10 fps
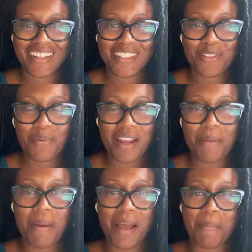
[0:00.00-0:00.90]
Just wanted
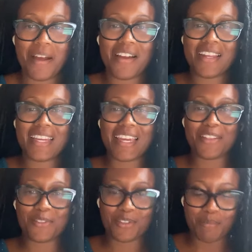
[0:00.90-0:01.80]
to pop on,
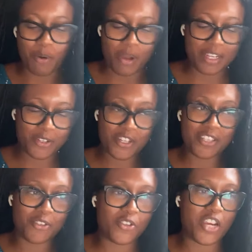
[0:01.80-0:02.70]
answer some
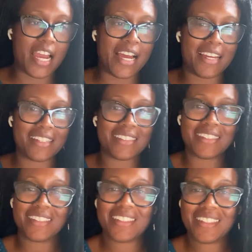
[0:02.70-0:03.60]
questions, chat.
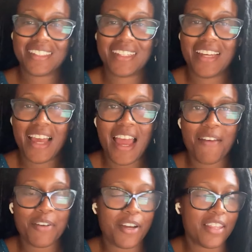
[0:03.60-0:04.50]
I
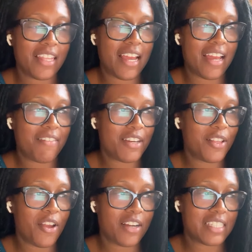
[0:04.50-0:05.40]
haven't gone live in a
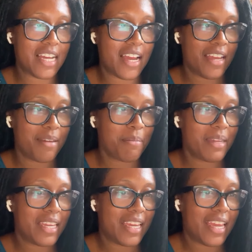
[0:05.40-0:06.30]
long time,
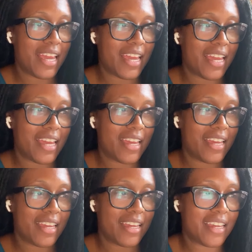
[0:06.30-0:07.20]

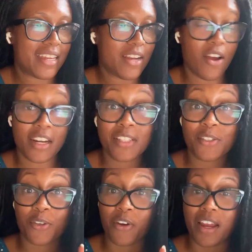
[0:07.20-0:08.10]
and on
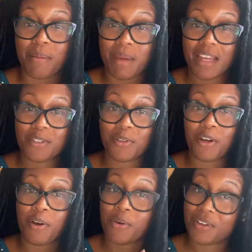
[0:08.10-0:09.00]
Instagram. I do
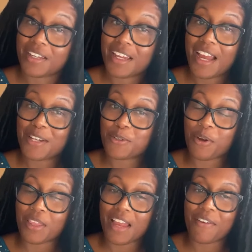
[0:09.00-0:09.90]
go I do
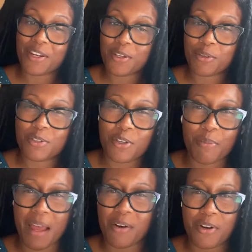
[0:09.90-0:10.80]
go live on
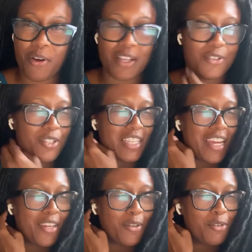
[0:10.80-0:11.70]
YouTube. I don't know, I just
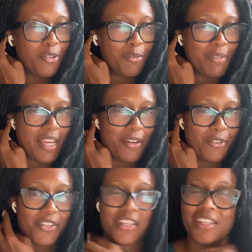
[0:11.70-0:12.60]
like YouTube's
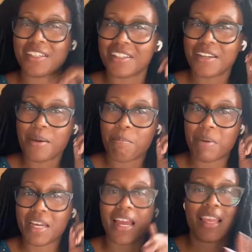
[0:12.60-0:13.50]
energy,
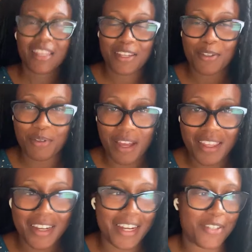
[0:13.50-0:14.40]
but I like you I
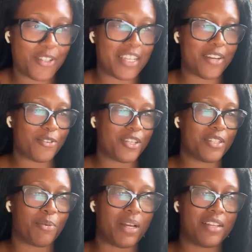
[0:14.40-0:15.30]
like I G's energy
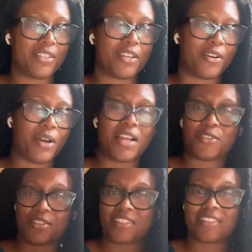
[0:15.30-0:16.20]
as well. So I
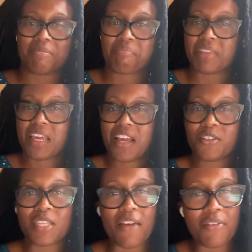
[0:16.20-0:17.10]
just
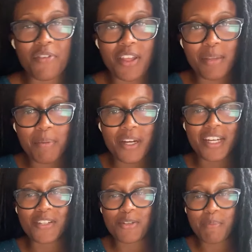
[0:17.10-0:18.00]
just haven't felt the
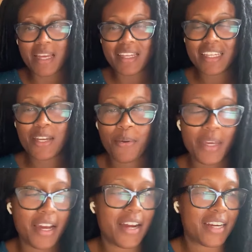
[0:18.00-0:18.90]
push, but here
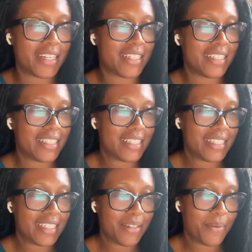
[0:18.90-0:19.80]
we are.
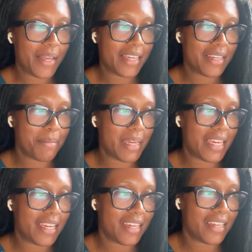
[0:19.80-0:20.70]
Welcome
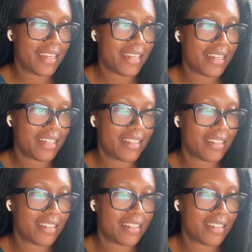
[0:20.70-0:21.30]
in.